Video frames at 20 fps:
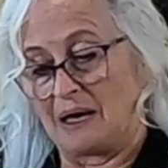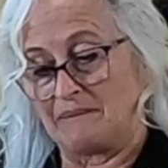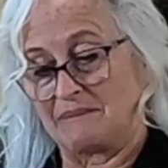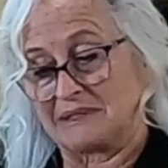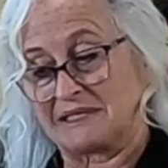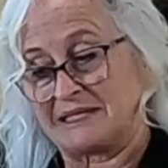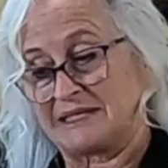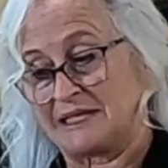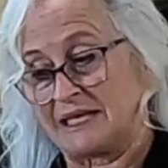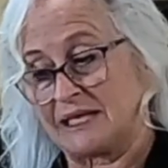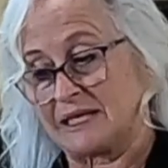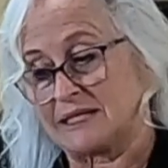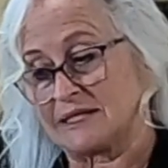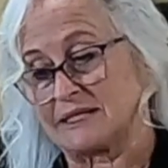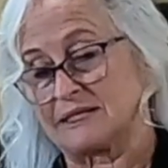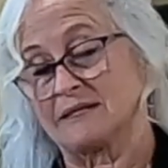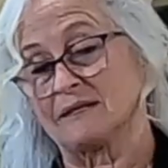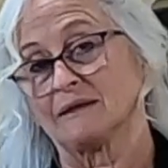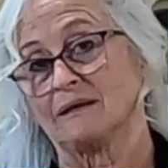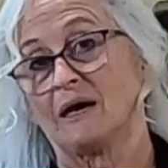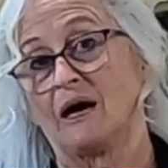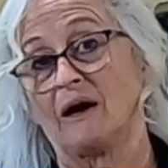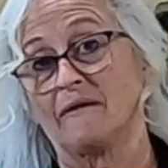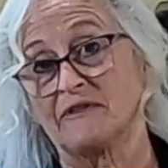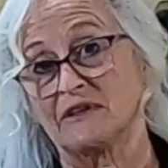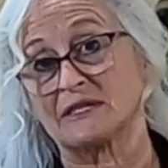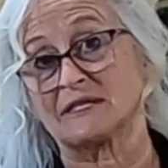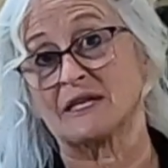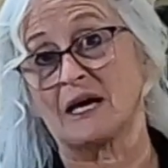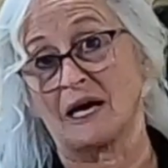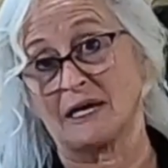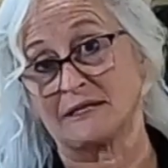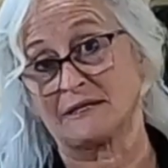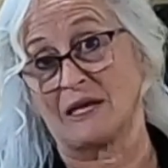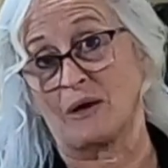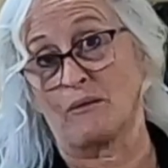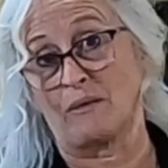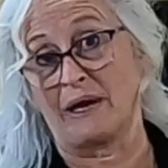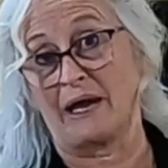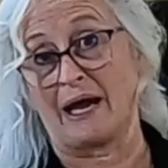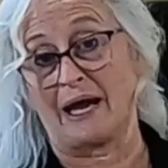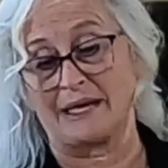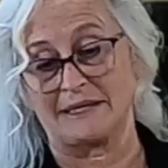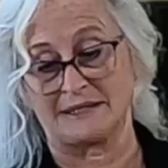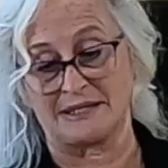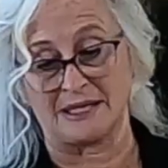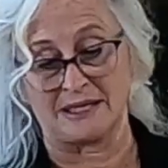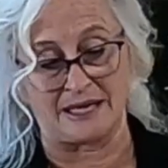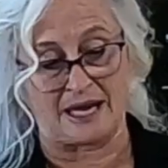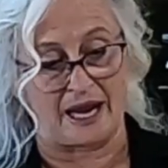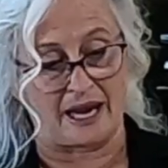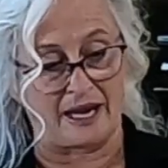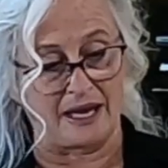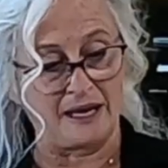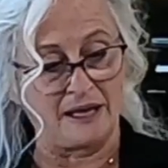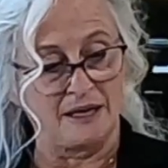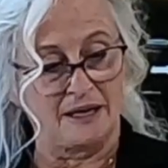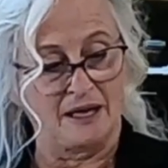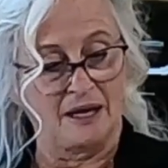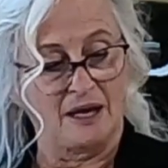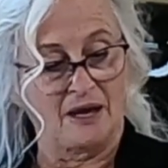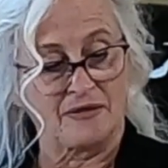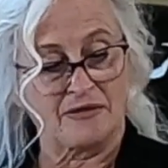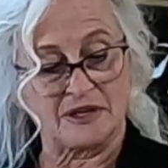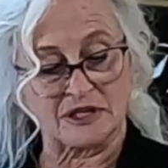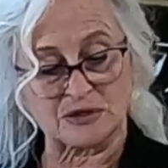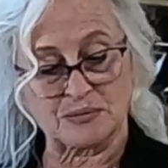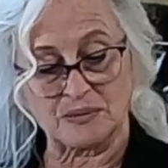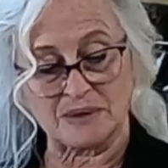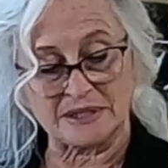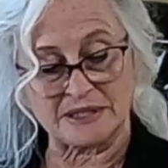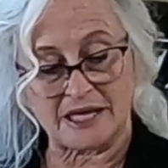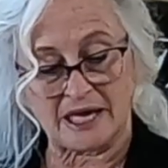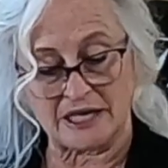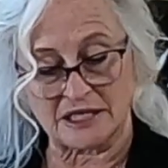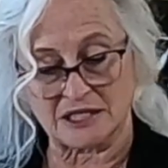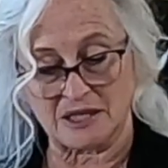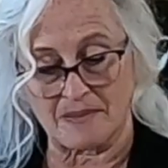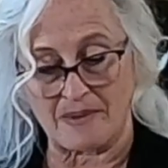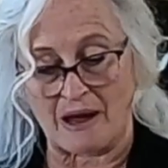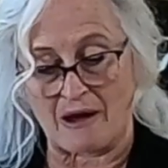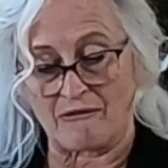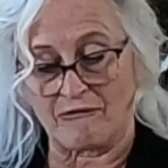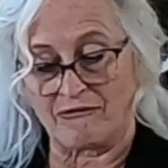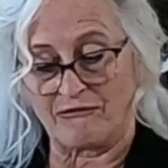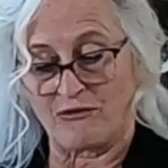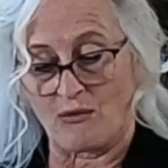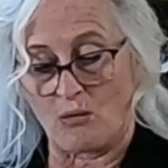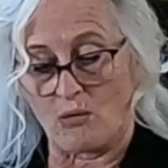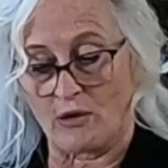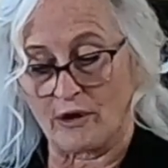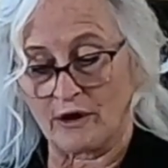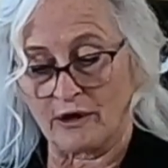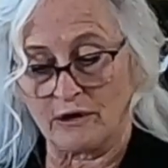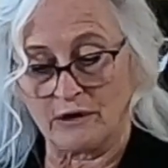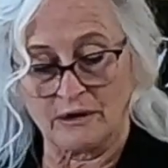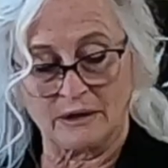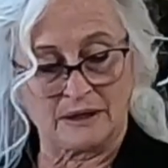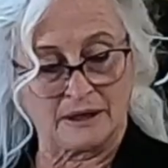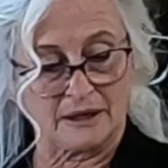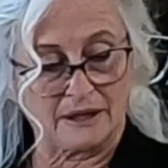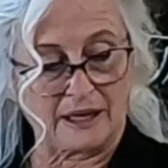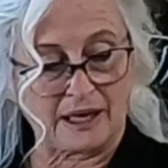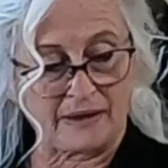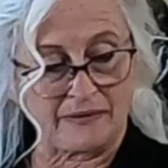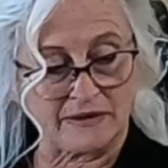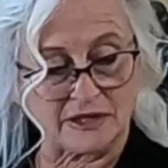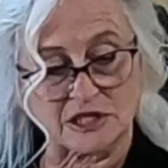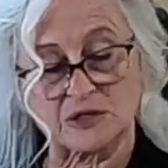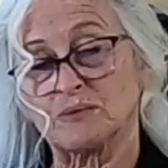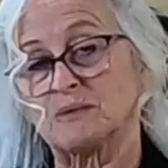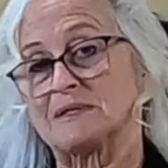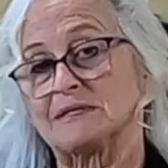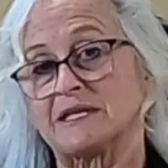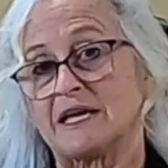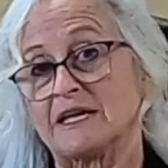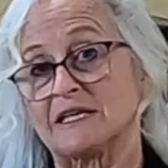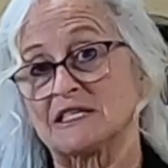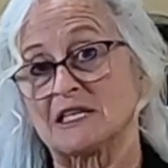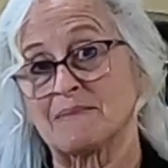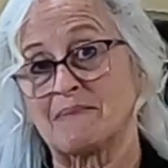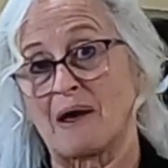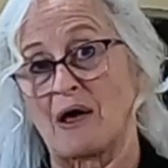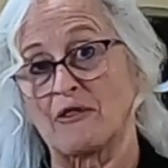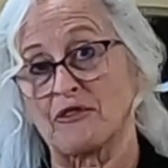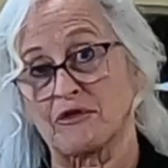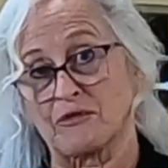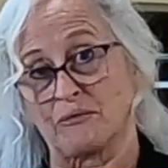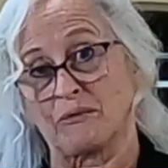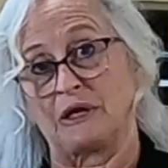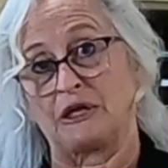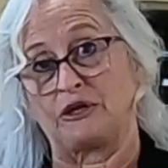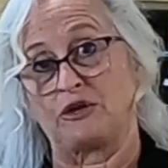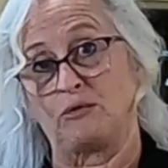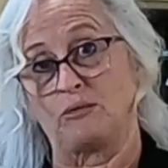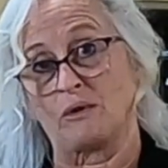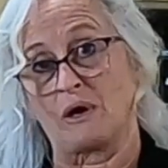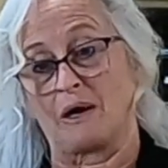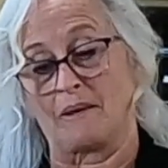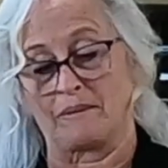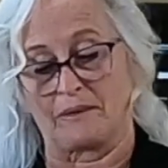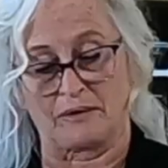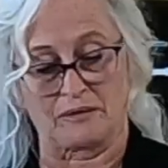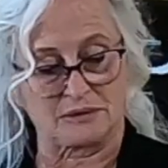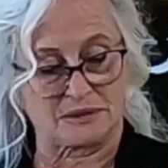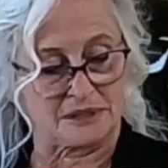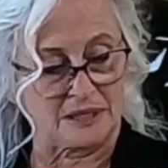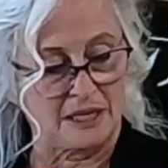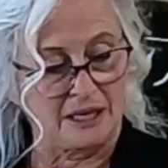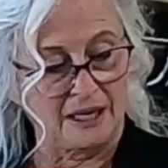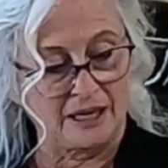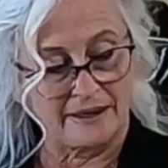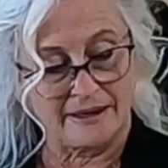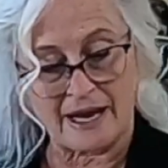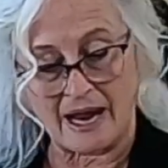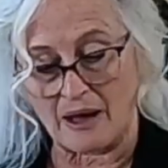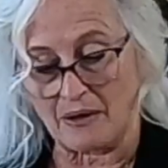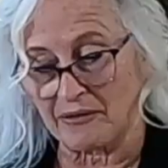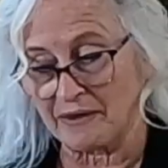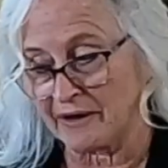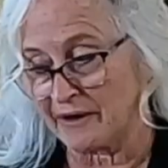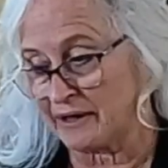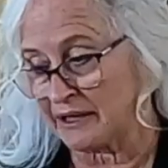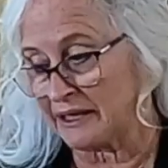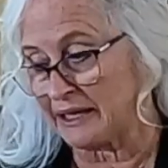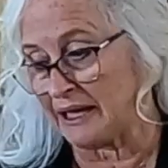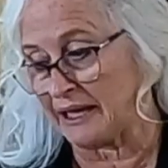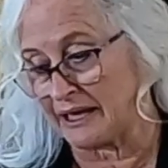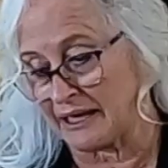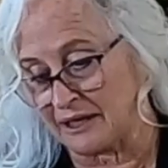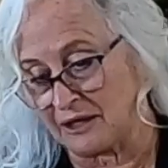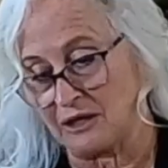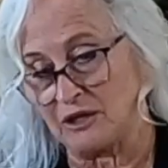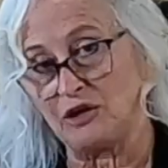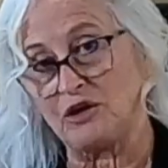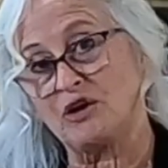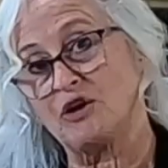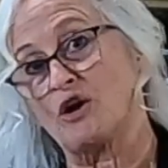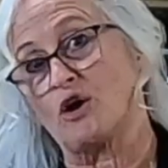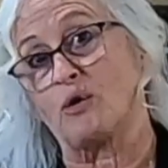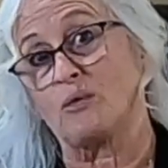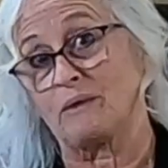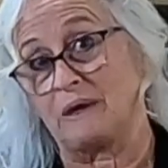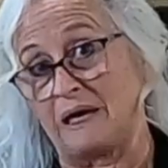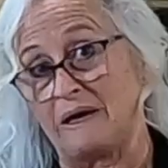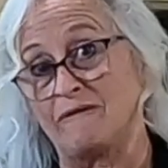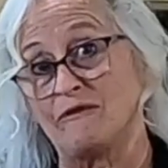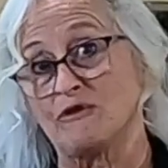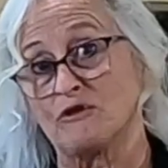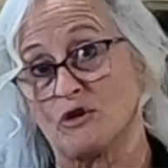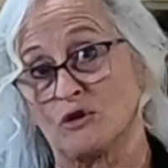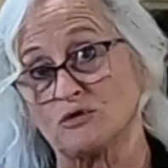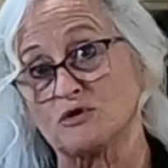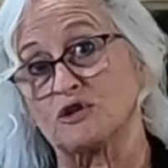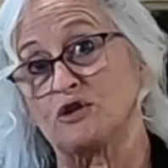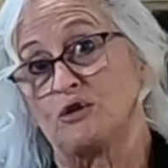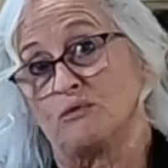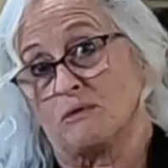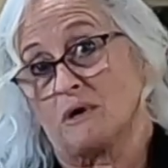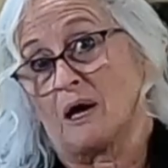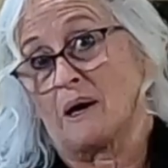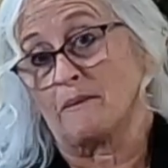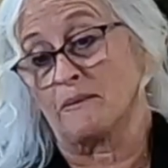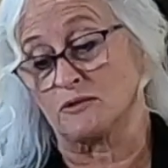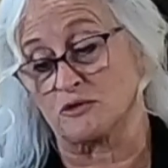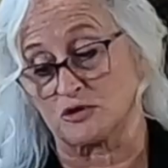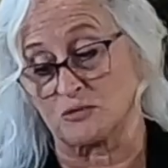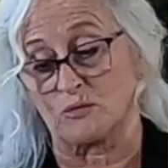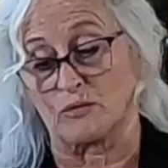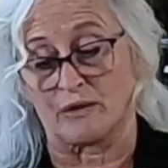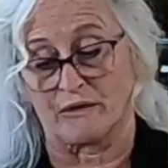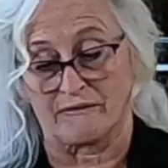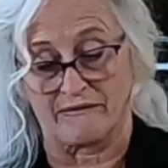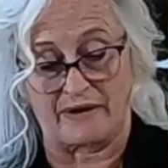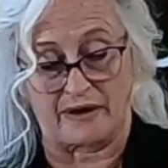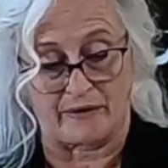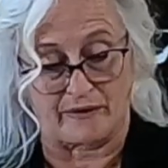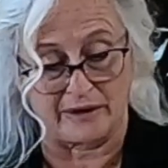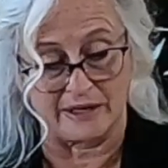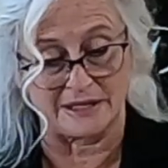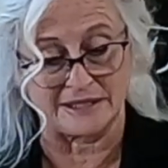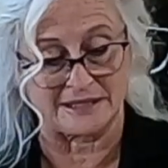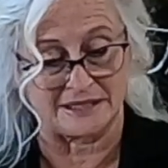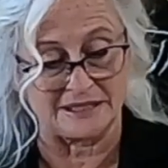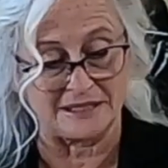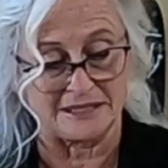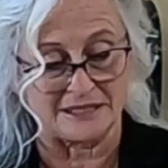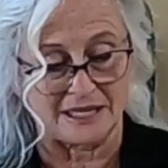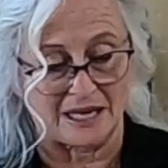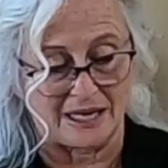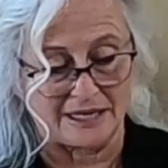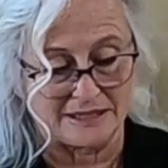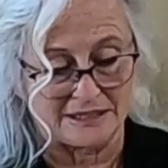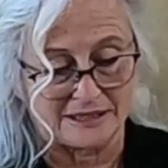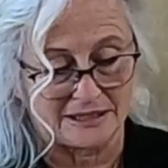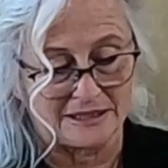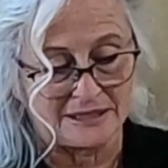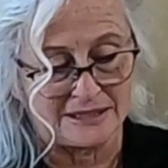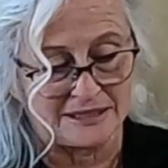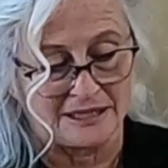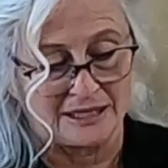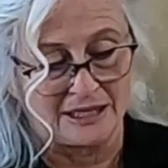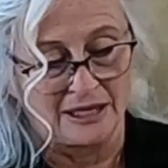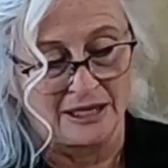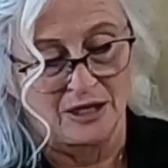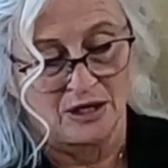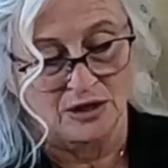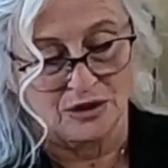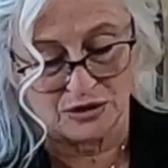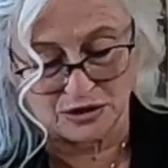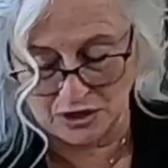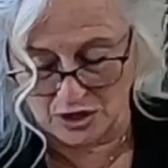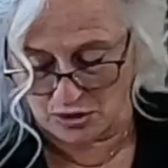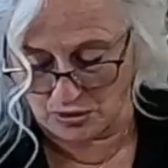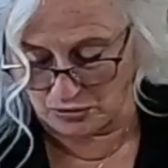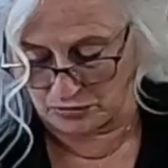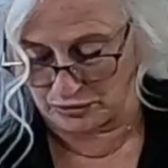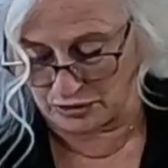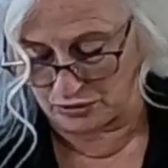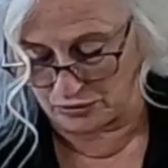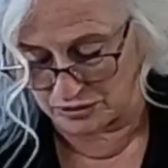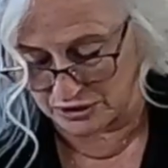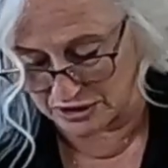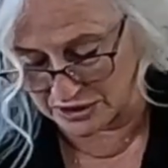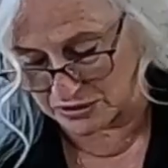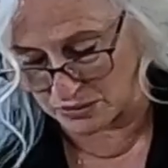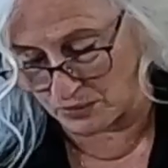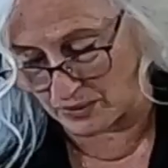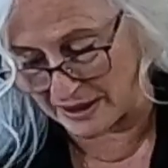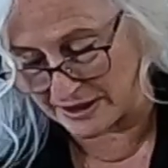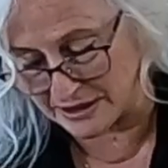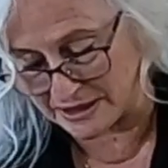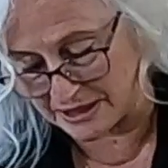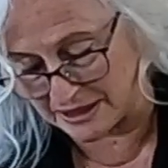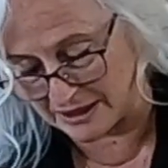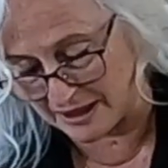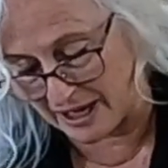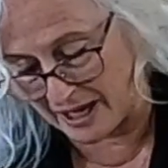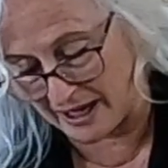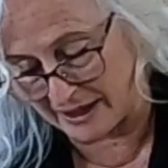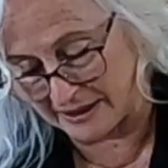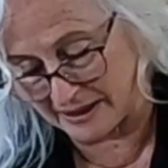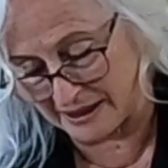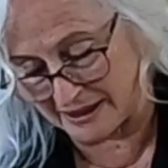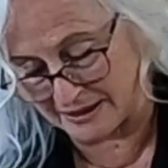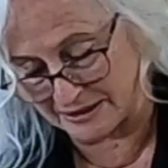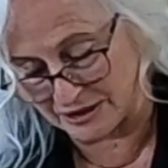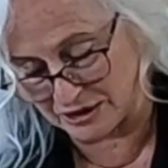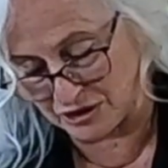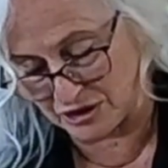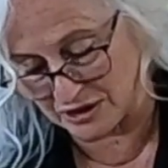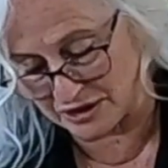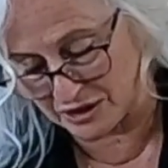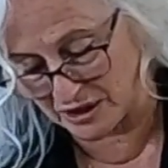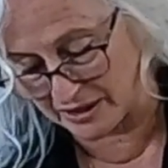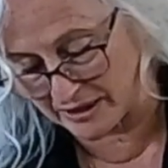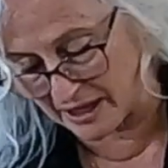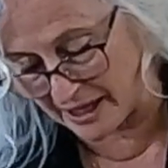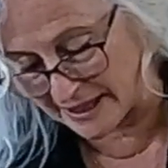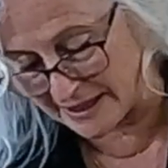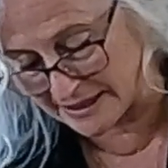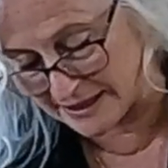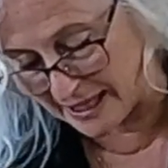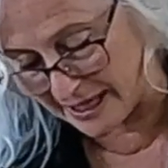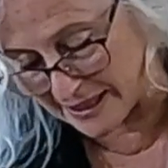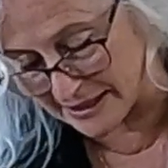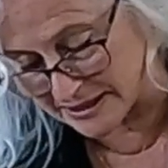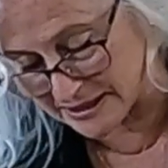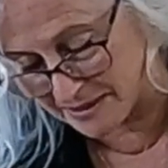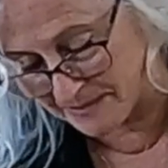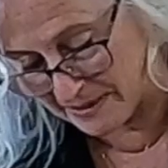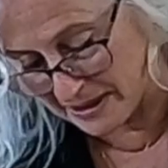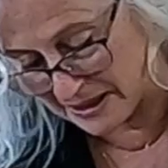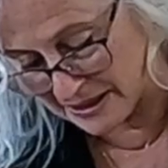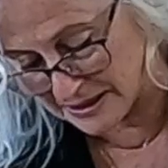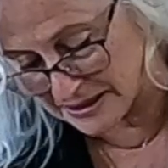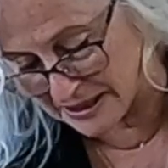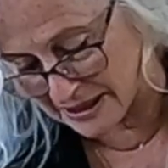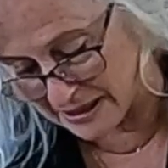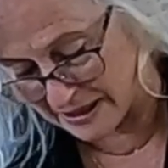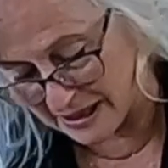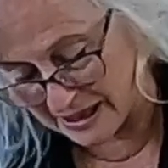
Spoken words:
6 of the size that we had today. This one takes about 4, and this one takes about 3 cucumbers. Now, then again, you know, even those cucumbers were various in sizes, so you just want to kind of, it's just a nice estimate.